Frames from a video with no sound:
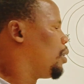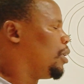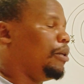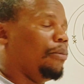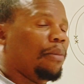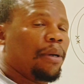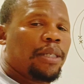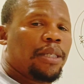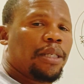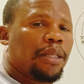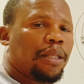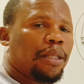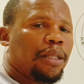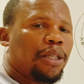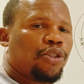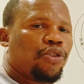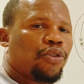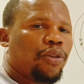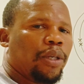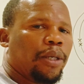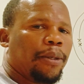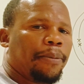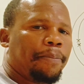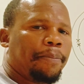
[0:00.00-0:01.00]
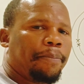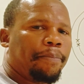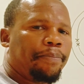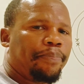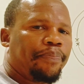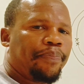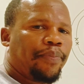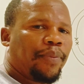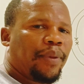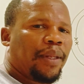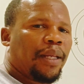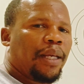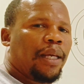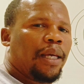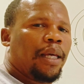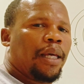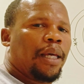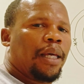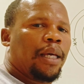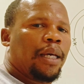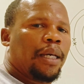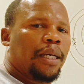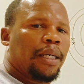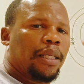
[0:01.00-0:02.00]
Imagine this way.
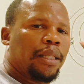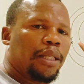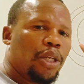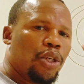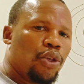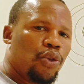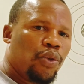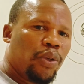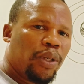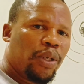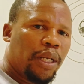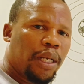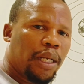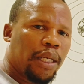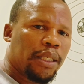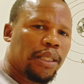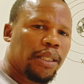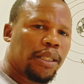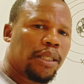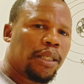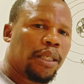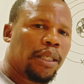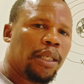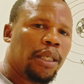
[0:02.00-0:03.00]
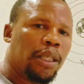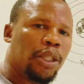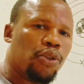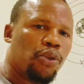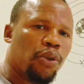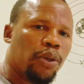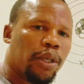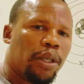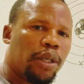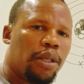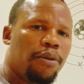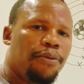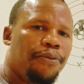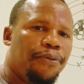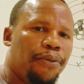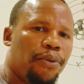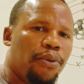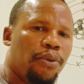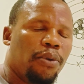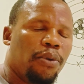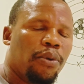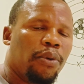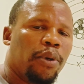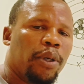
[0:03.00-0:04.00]
The nucleus is already
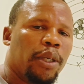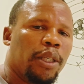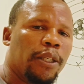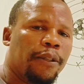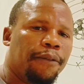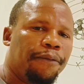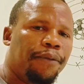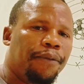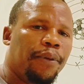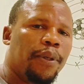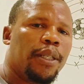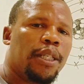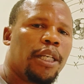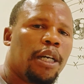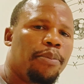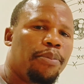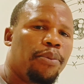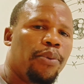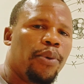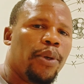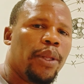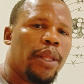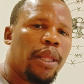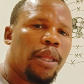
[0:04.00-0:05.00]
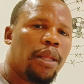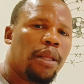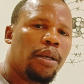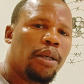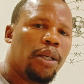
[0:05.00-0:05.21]
full. It's filled up with